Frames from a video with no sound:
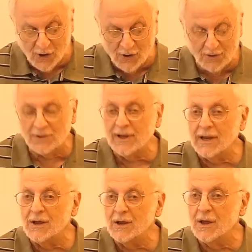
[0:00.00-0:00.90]

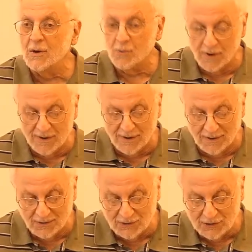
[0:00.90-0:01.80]
early
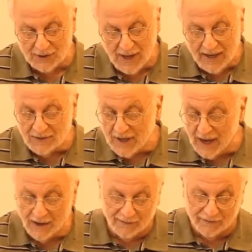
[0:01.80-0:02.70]
world in
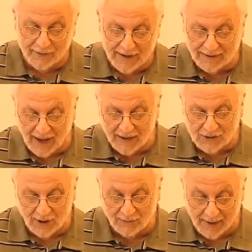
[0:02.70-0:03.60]
carefree light
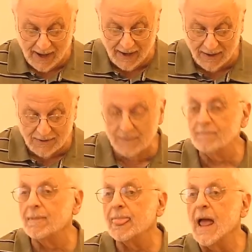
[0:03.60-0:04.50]
arrayed.
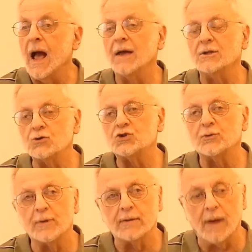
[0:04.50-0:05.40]
I used to
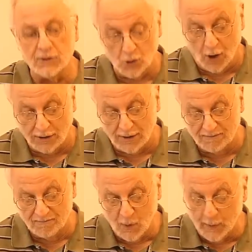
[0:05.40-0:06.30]
bring my
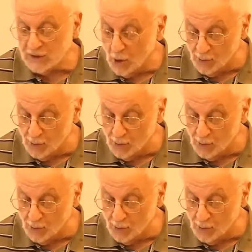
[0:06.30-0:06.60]
daughter. We'd go